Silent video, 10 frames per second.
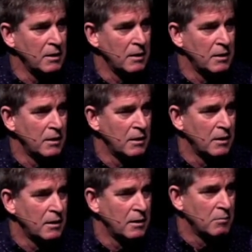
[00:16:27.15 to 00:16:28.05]
born
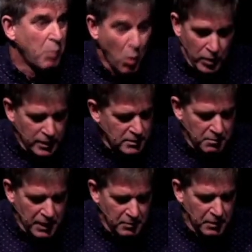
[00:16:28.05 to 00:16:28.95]
as a baby, born
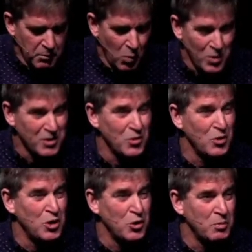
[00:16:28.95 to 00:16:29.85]
into a human body.